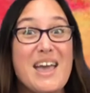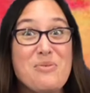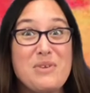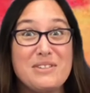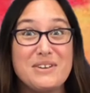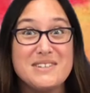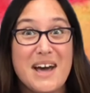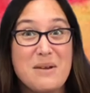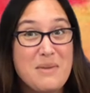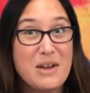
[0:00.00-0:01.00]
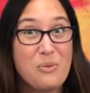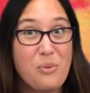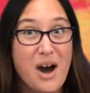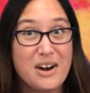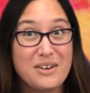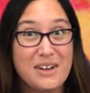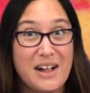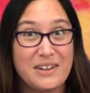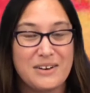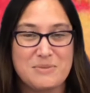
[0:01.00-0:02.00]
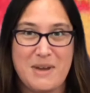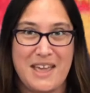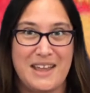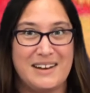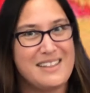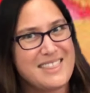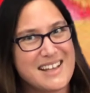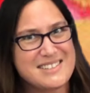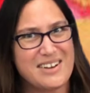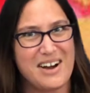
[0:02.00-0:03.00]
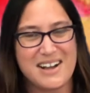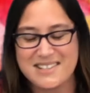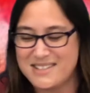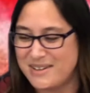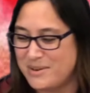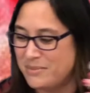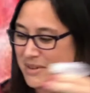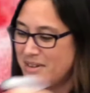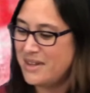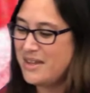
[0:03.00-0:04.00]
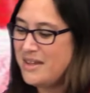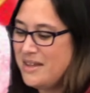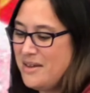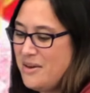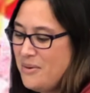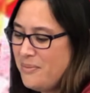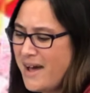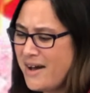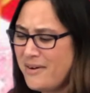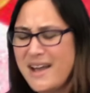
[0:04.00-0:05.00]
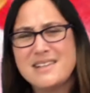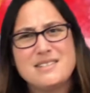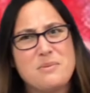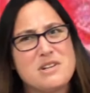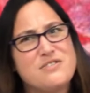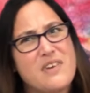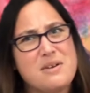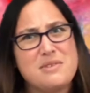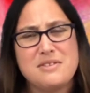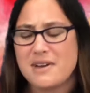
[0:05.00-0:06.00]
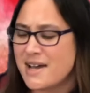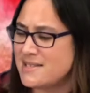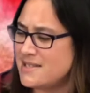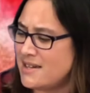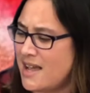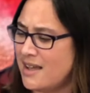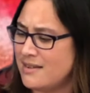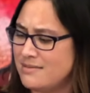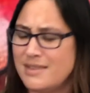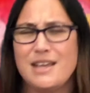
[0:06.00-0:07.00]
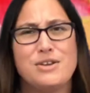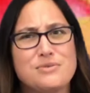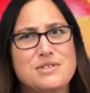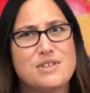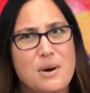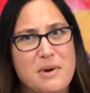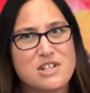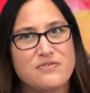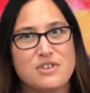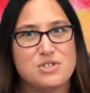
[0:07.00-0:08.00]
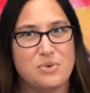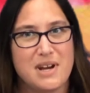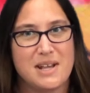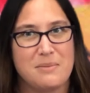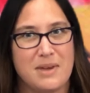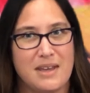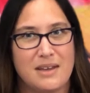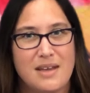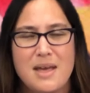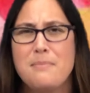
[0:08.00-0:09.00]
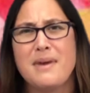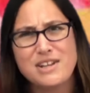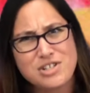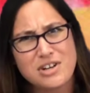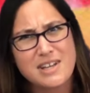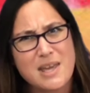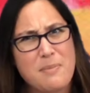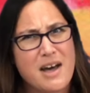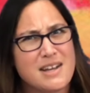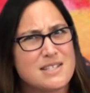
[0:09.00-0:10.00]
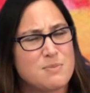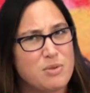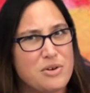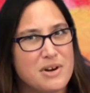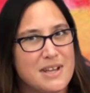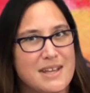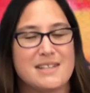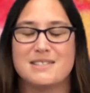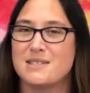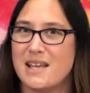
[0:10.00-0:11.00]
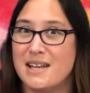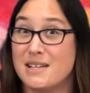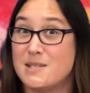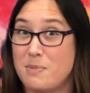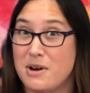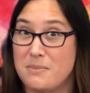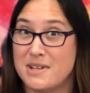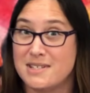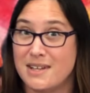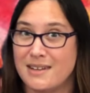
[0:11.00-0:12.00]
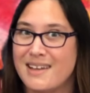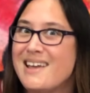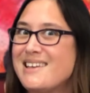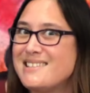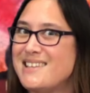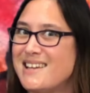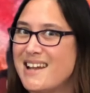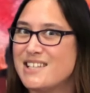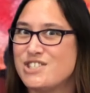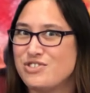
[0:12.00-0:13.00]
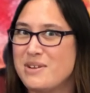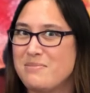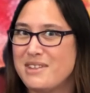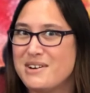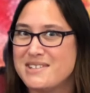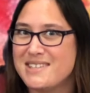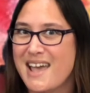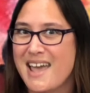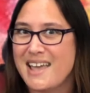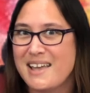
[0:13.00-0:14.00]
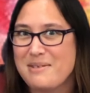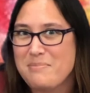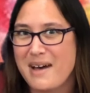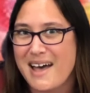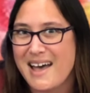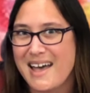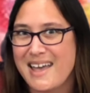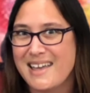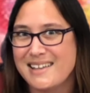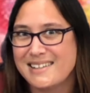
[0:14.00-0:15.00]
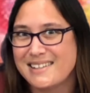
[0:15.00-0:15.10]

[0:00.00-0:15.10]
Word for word: and we learned how to make watercolor paint. That's awesome. Wow, I had so much fun with you guys today. Thank you so much for joining me. Make sure to keep on exploring and experimenting. See you next stream Thursday. Bye.